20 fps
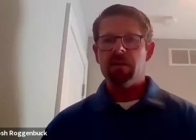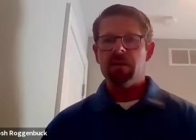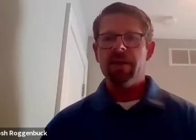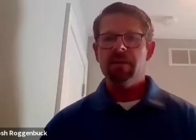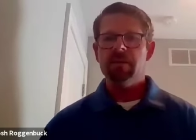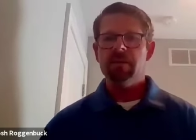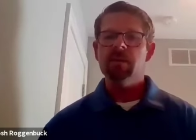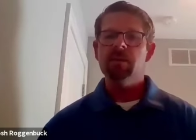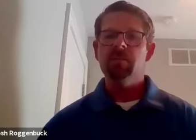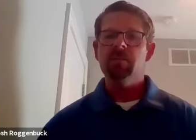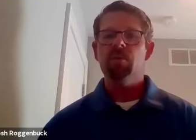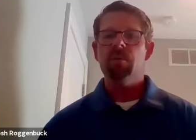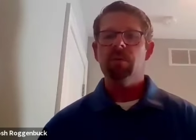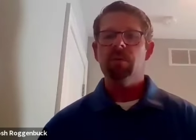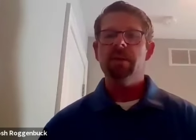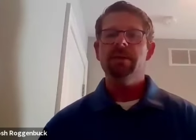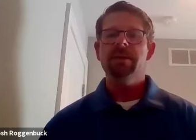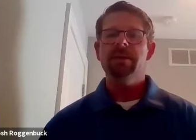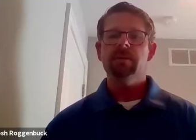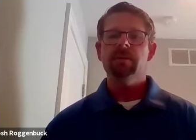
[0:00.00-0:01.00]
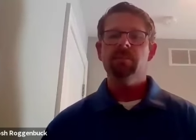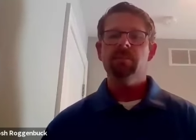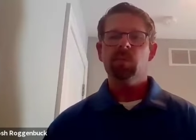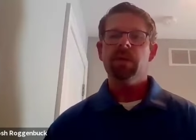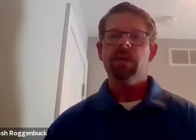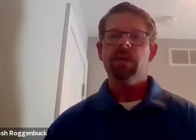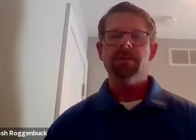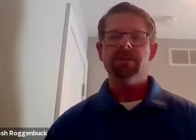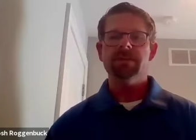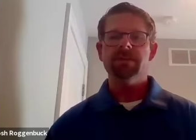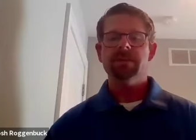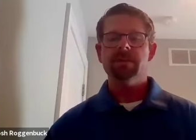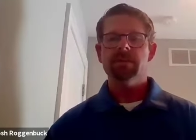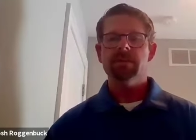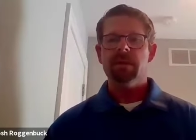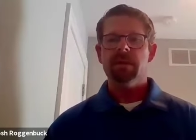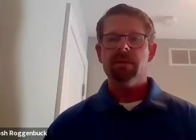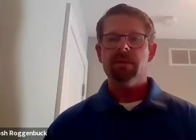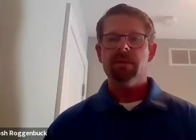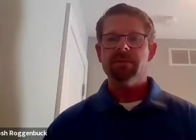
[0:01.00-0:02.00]
liner perennial
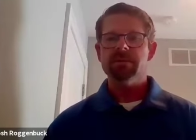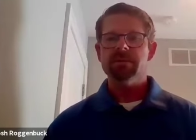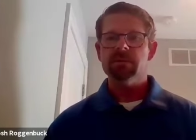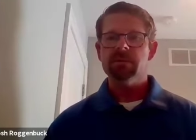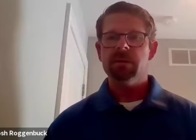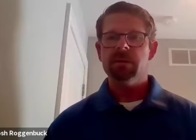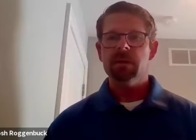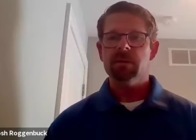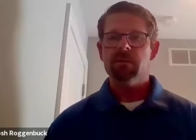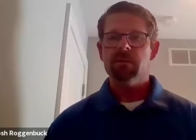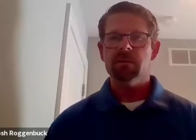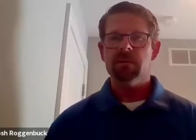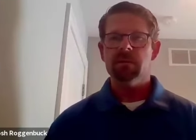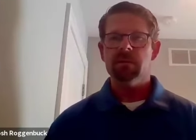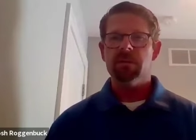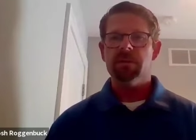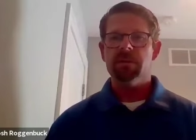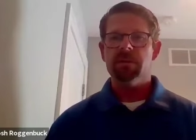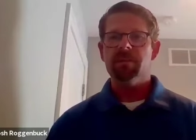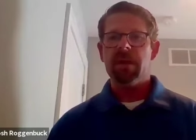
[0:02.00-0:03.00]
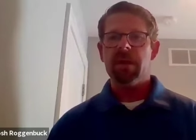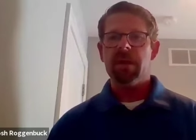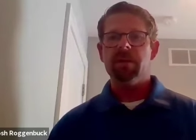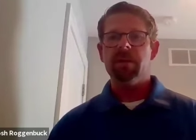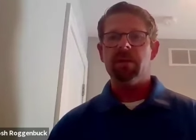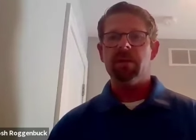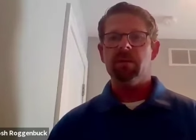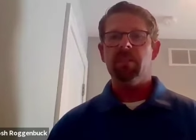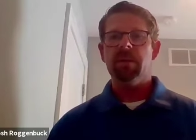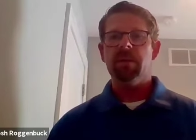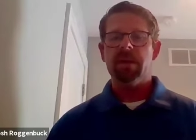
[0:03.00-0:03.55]
plants that are sold all over North America,